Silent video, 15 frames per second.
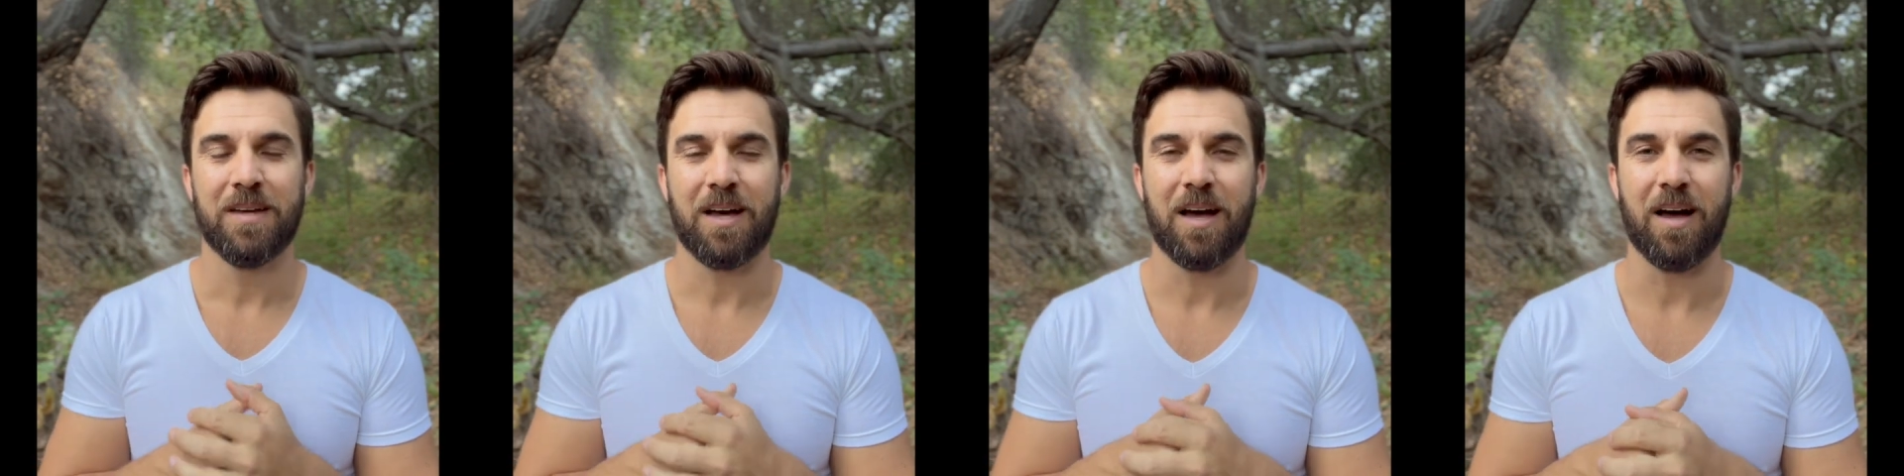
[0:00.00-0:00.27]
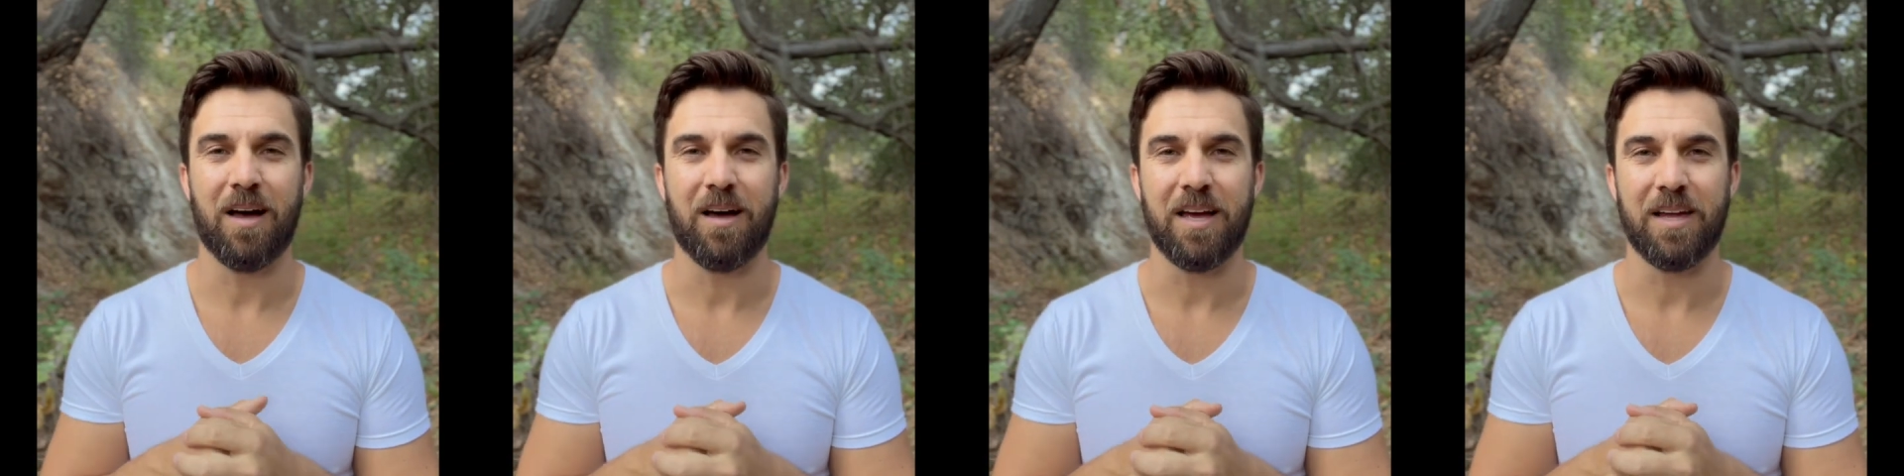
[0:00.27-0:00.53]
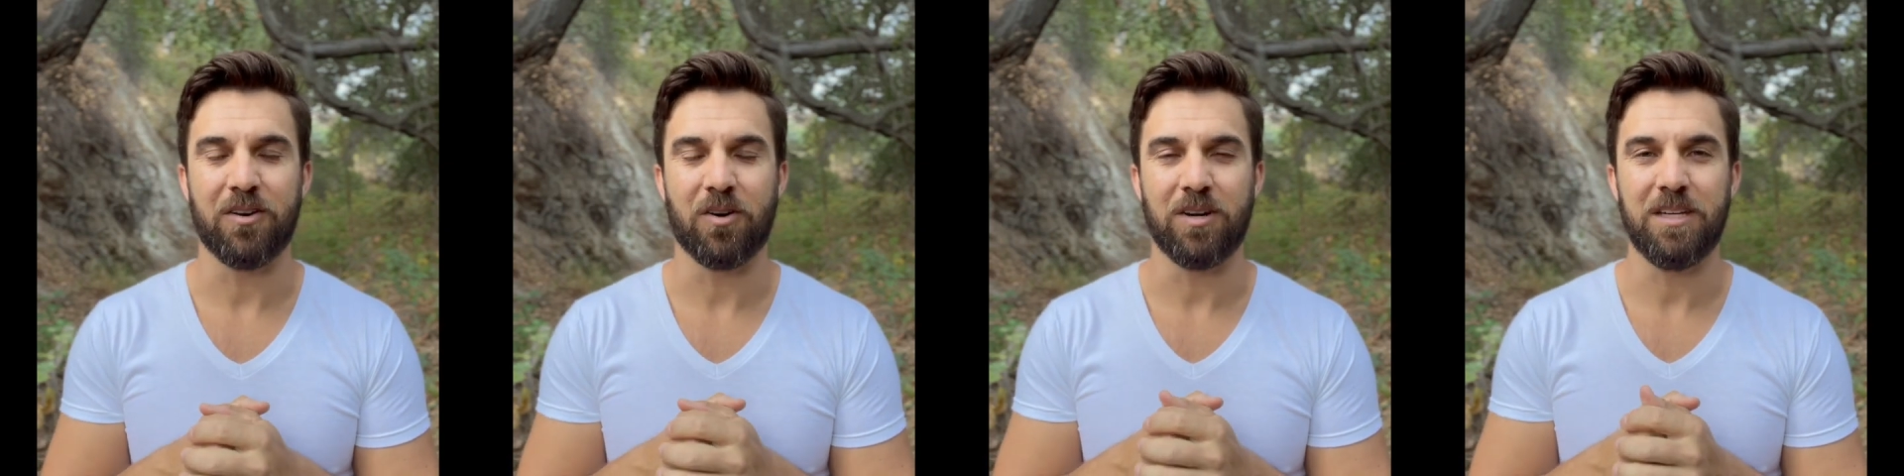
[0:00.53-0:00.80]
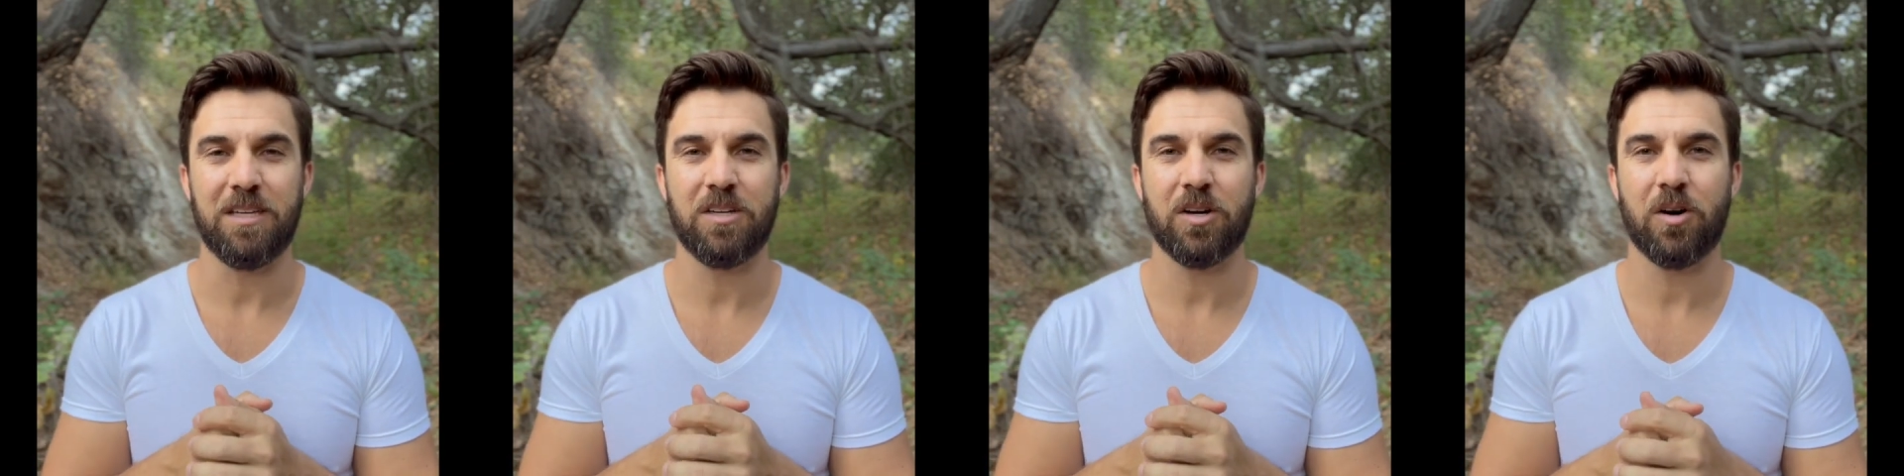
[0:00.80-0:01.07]
and our
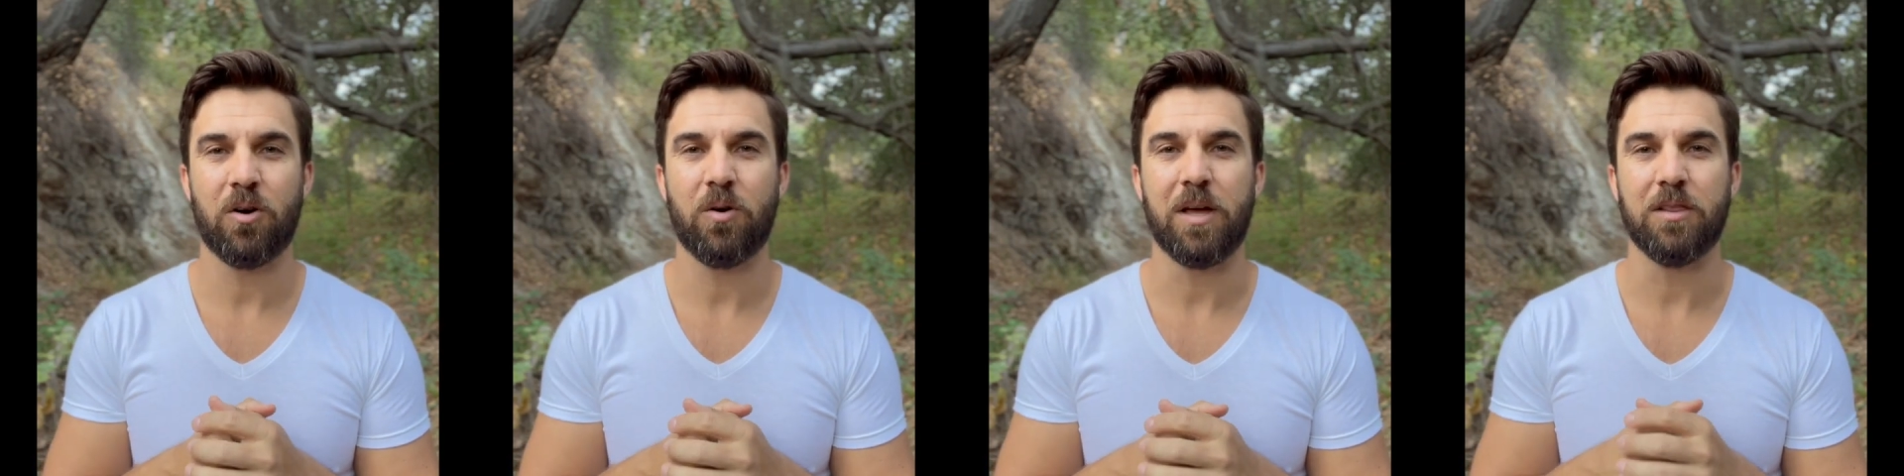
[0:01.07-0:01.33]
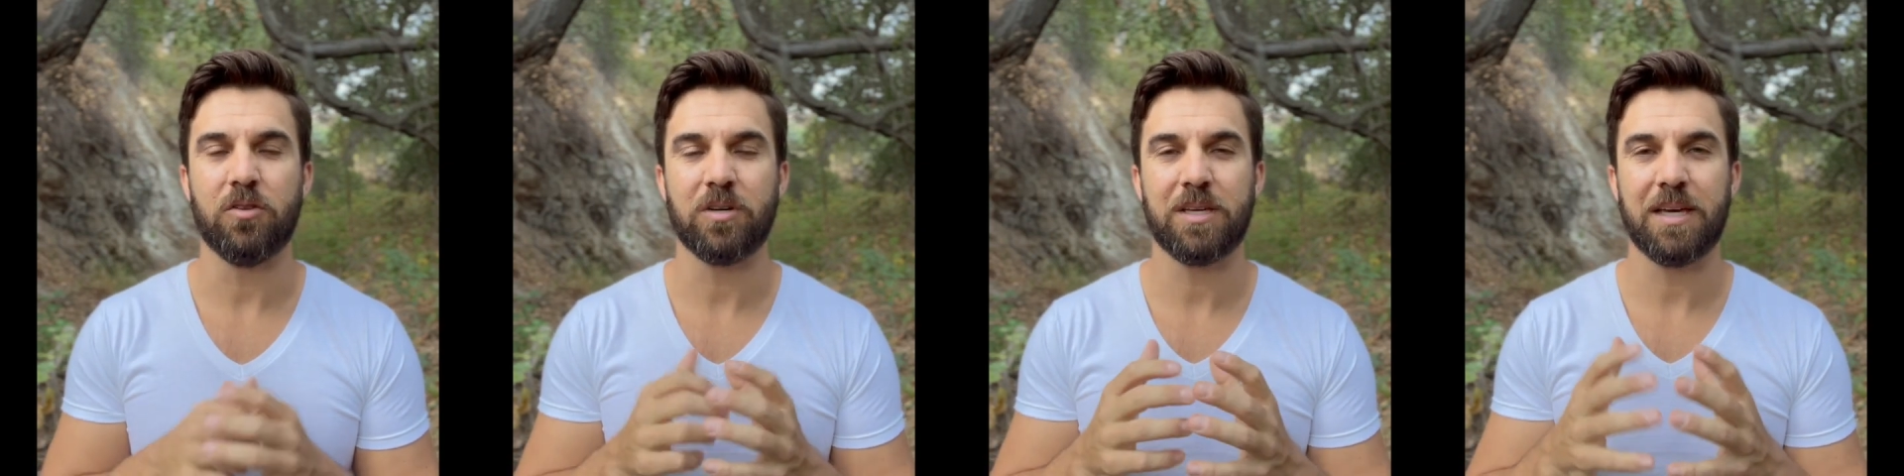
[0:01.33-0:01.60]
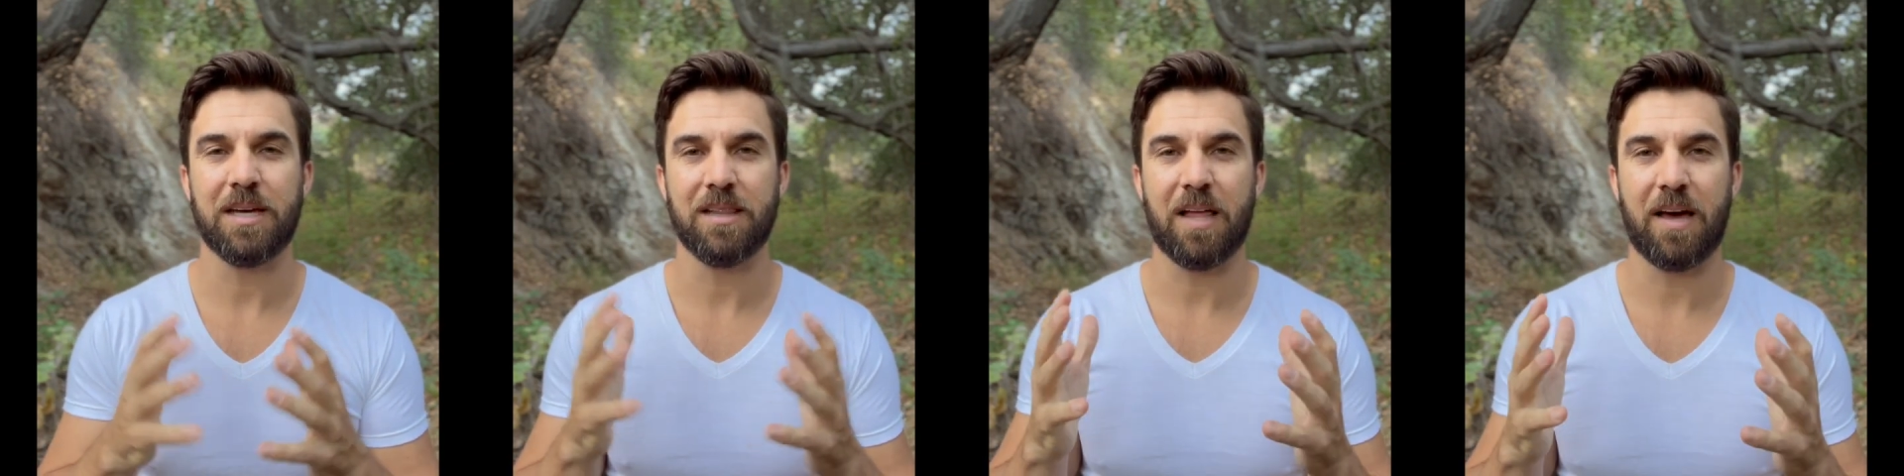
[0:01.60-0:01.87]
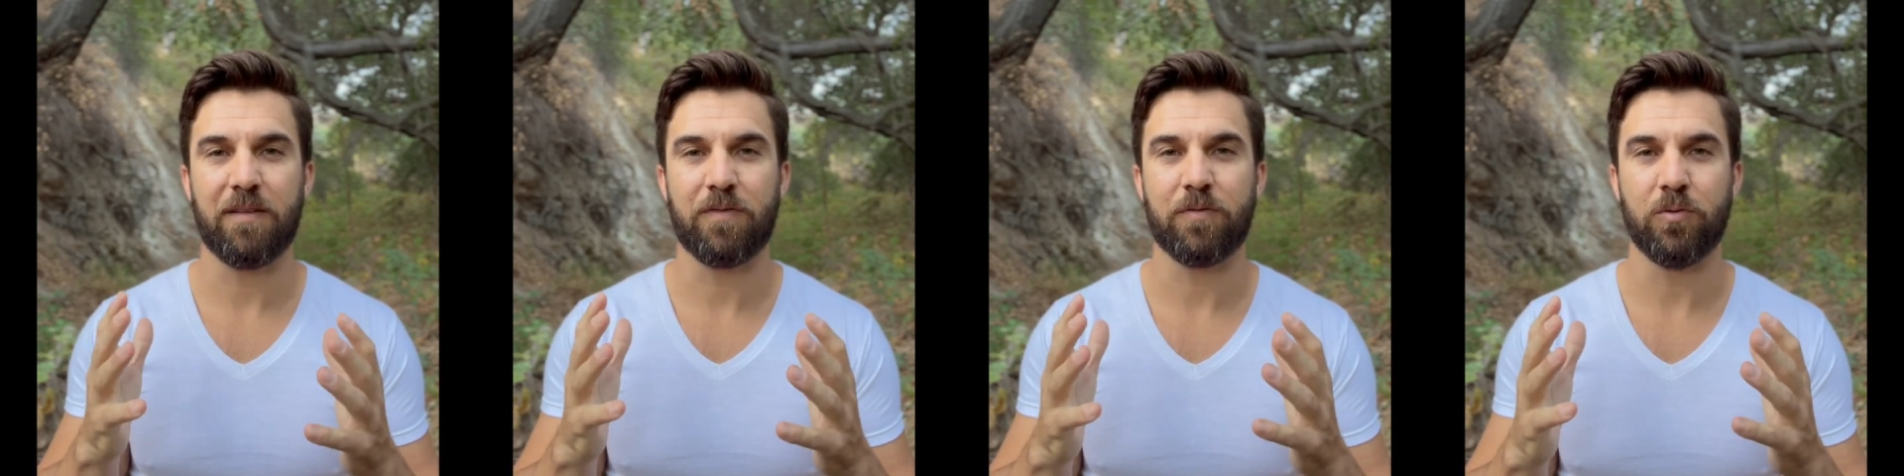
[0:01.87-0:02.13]
ego, and looking at
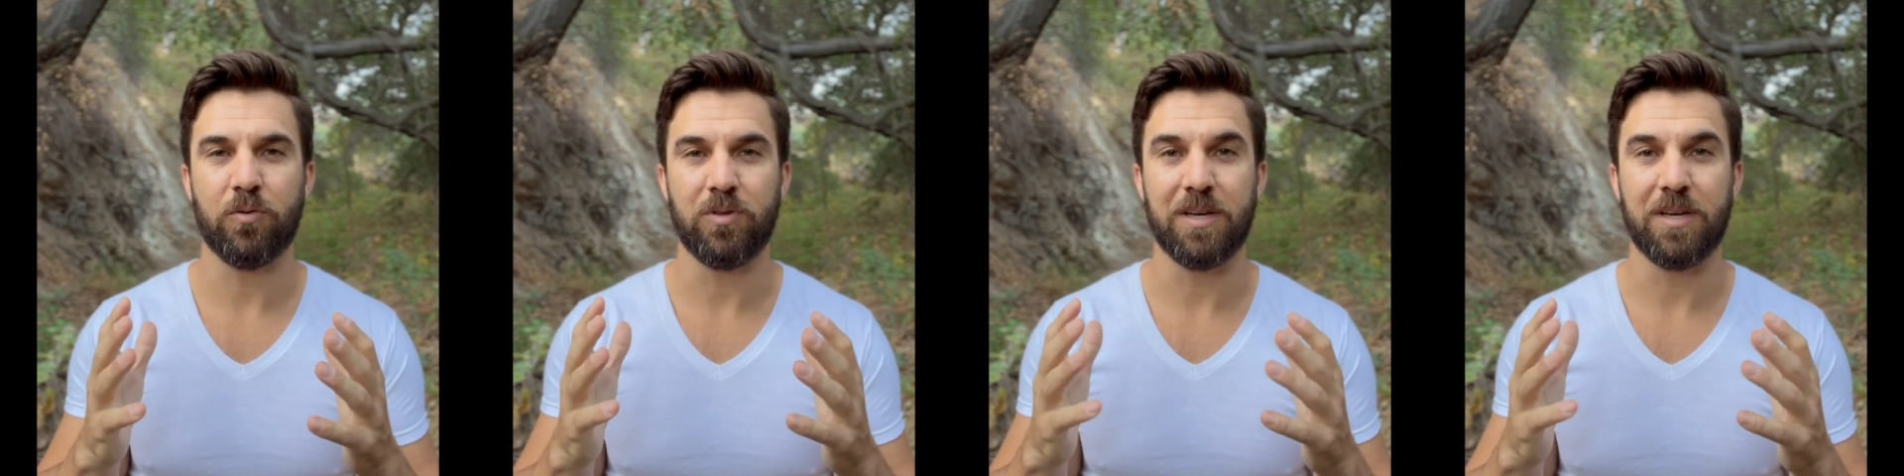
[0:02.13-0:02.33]
life through